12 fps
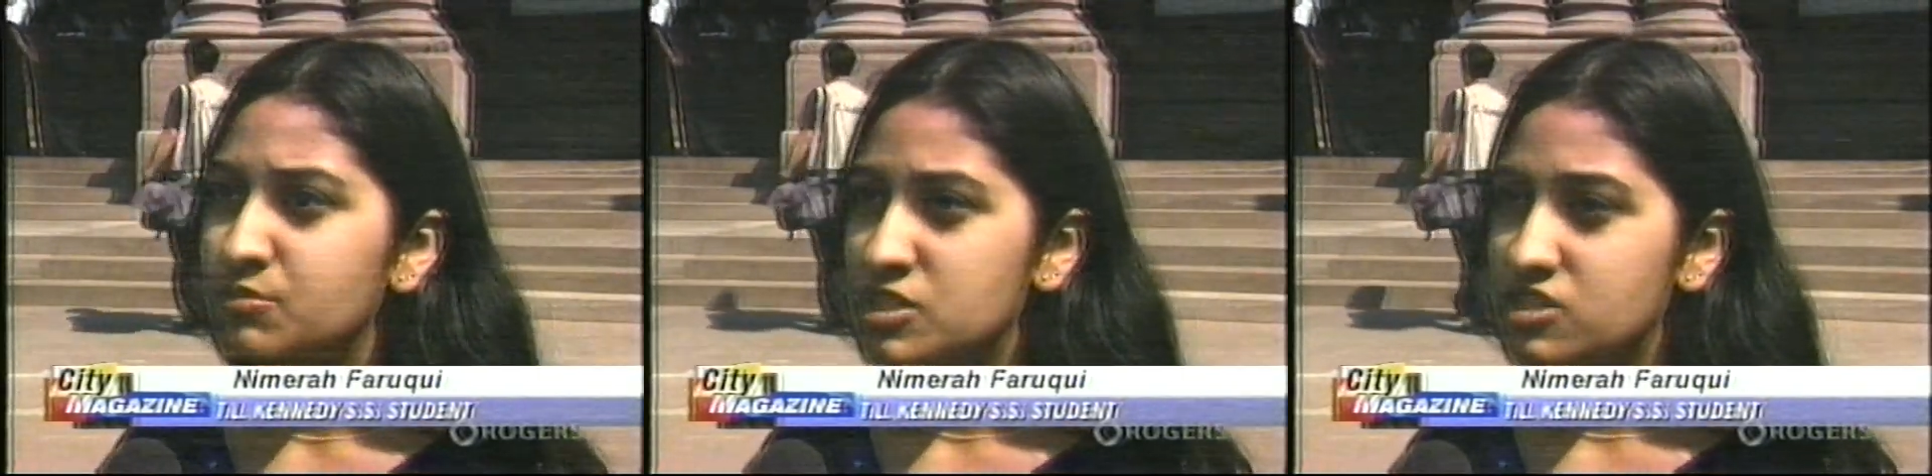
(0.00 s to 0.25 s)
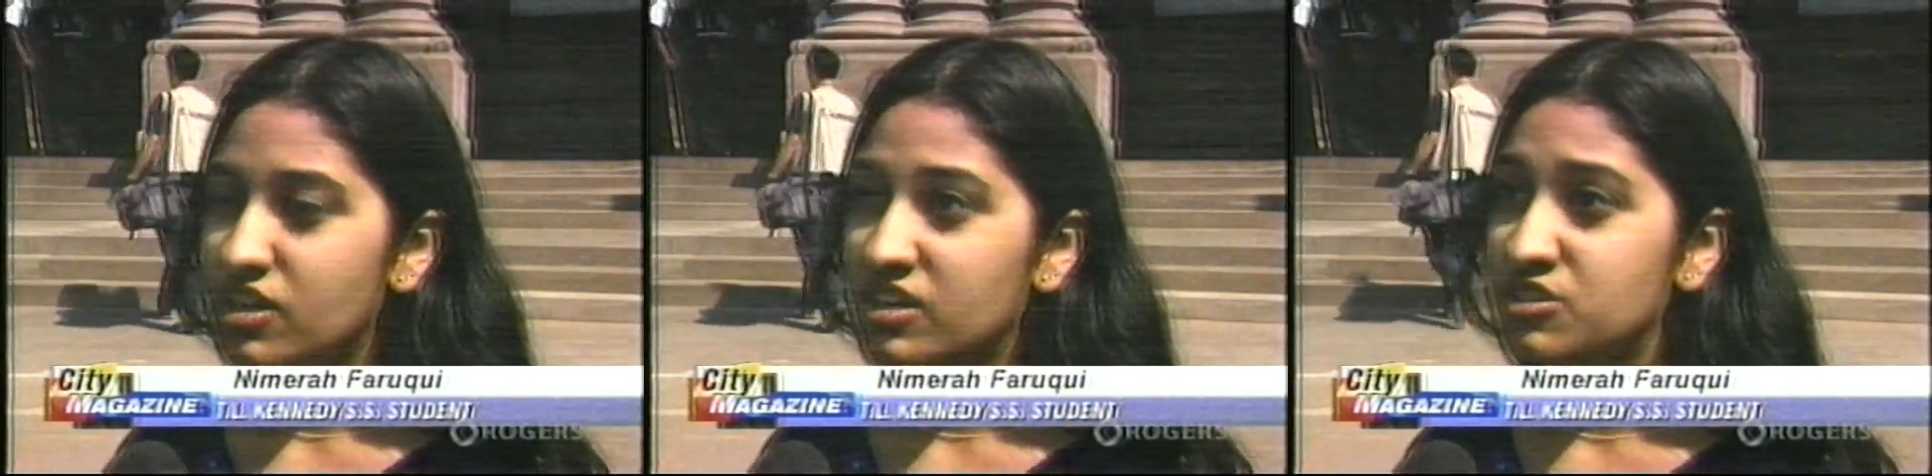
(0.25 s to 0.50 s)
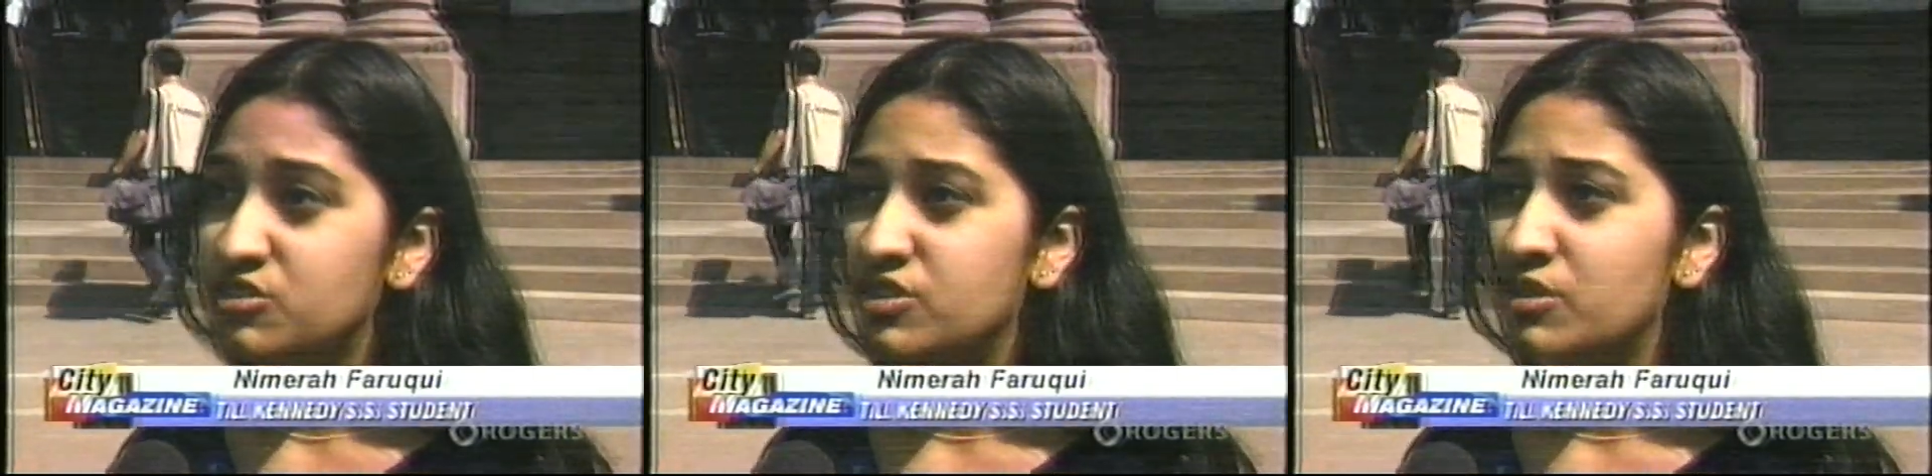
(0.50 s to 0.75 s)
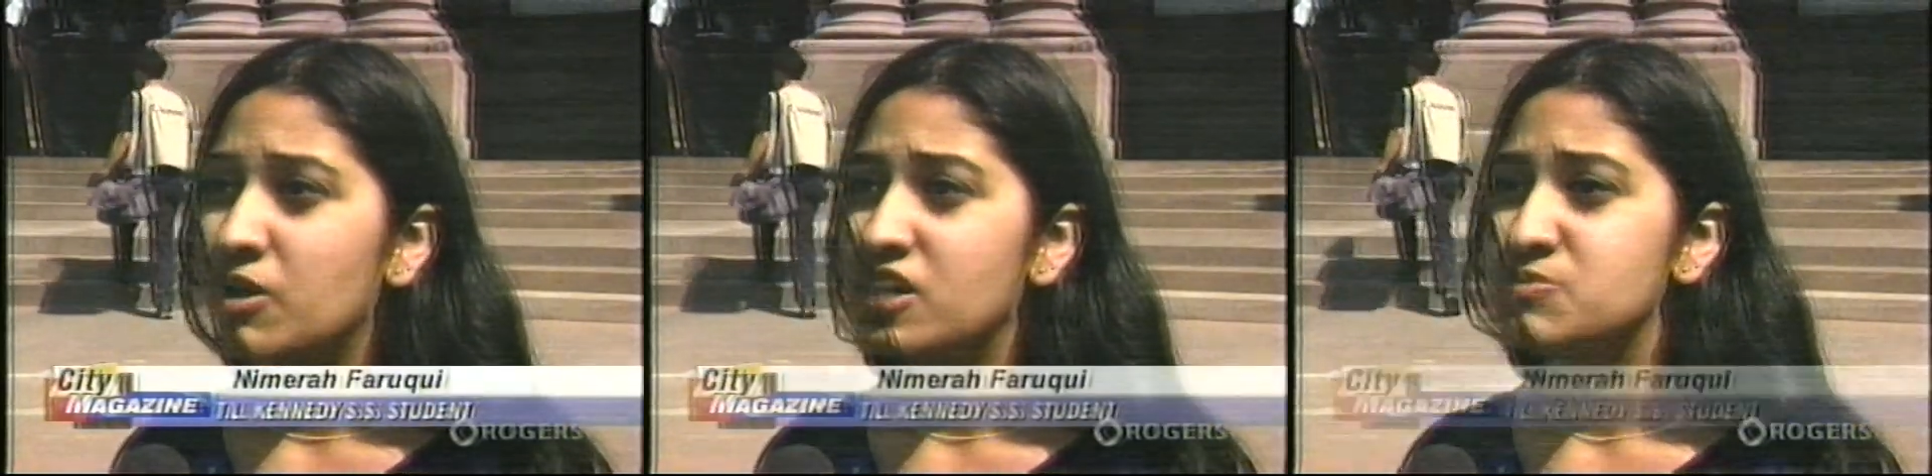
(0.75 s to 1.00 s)
the Mississauga
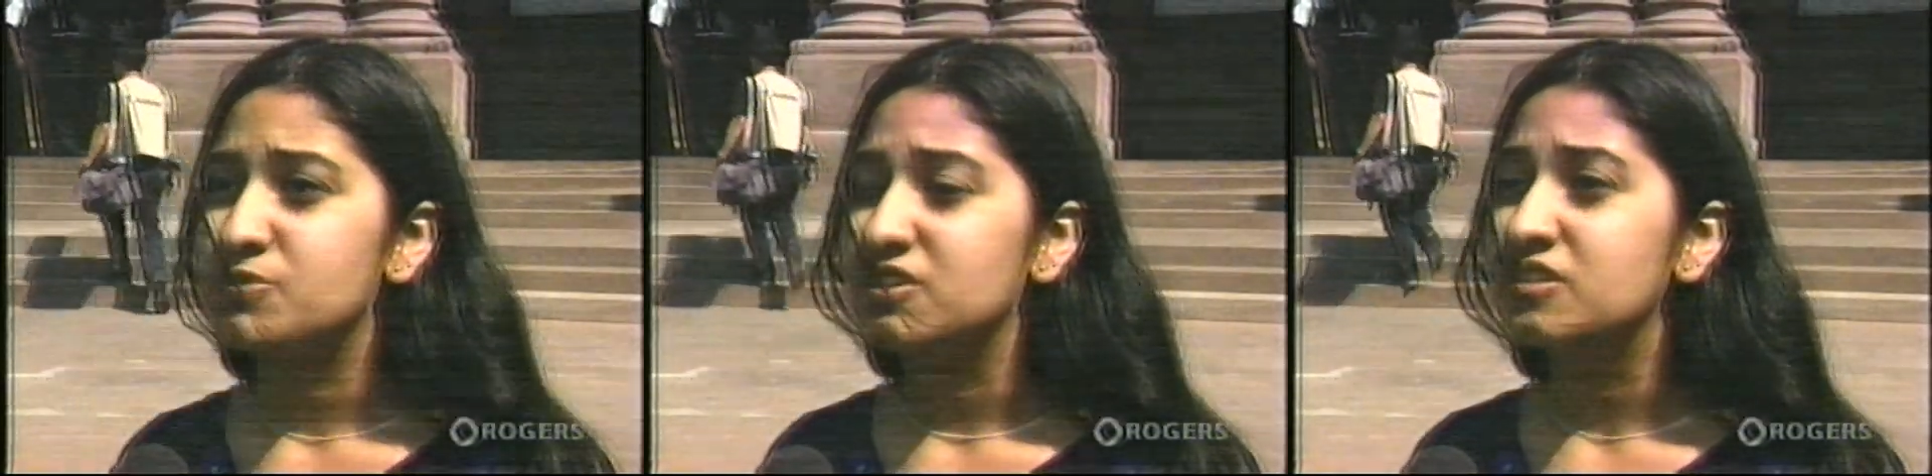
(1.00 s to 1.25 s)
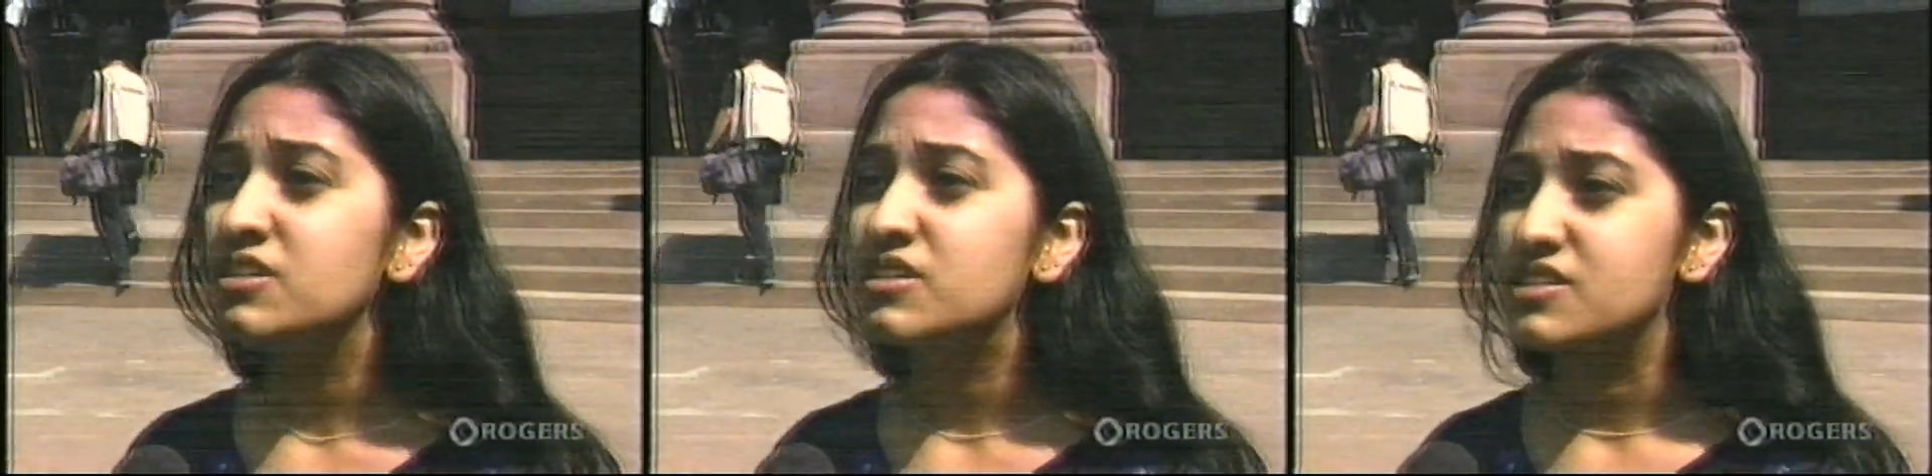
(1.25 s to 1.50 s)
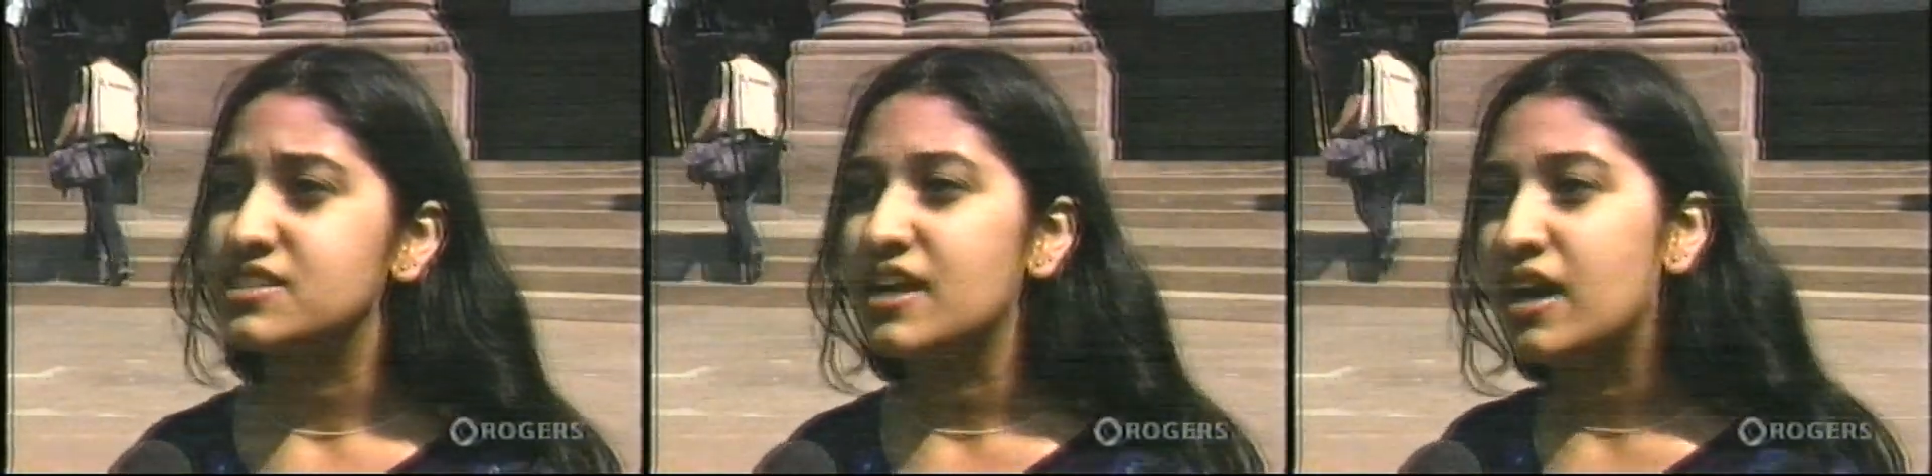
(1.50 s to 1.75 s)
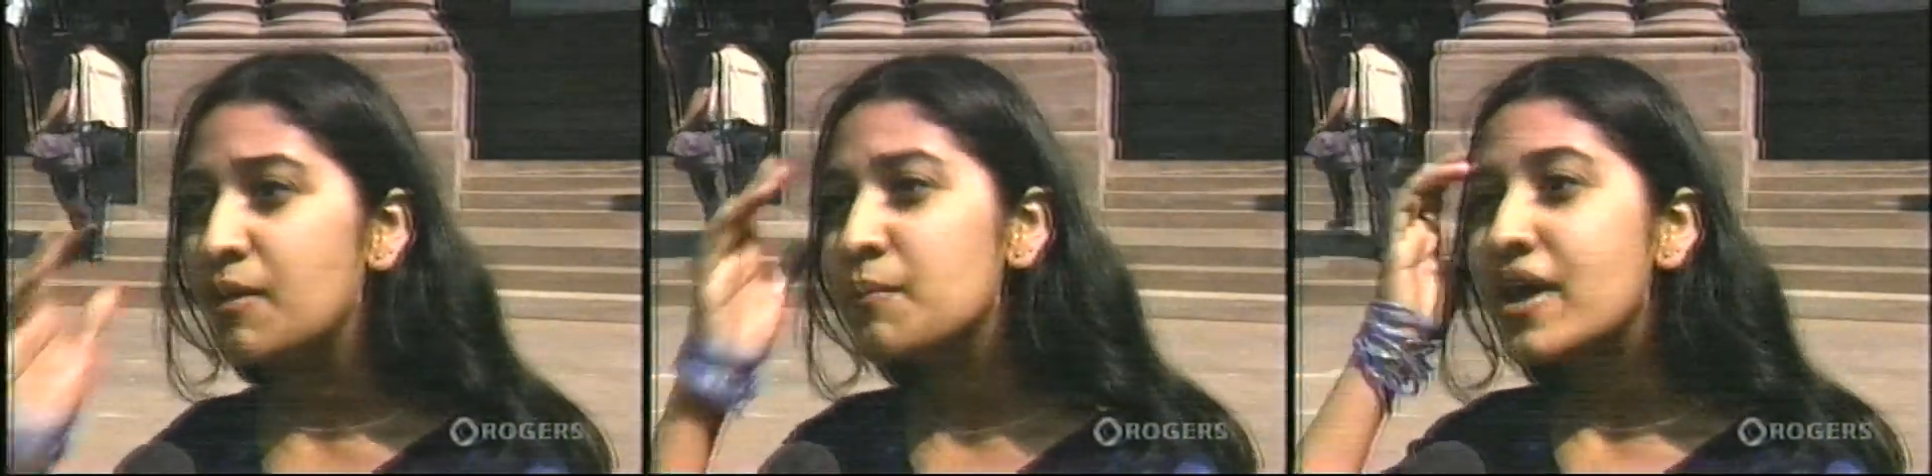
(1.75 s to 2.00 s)
Trillium Hospital because
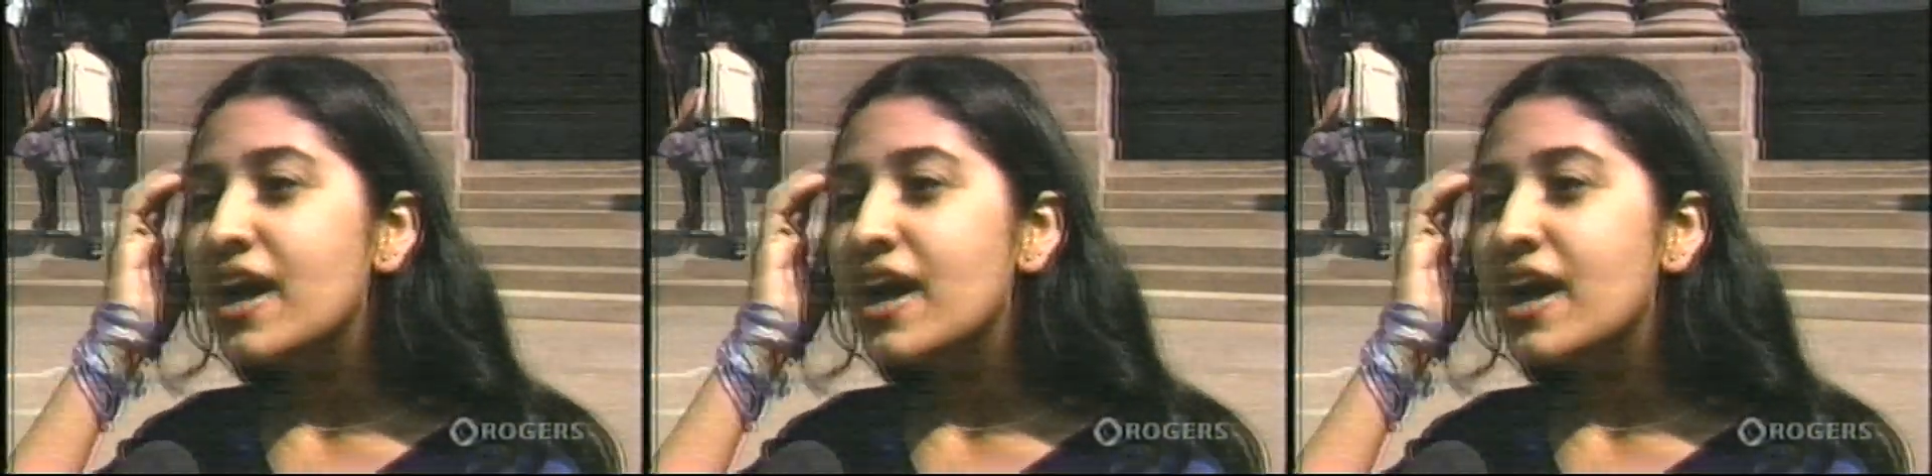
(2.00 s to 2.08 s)
uh,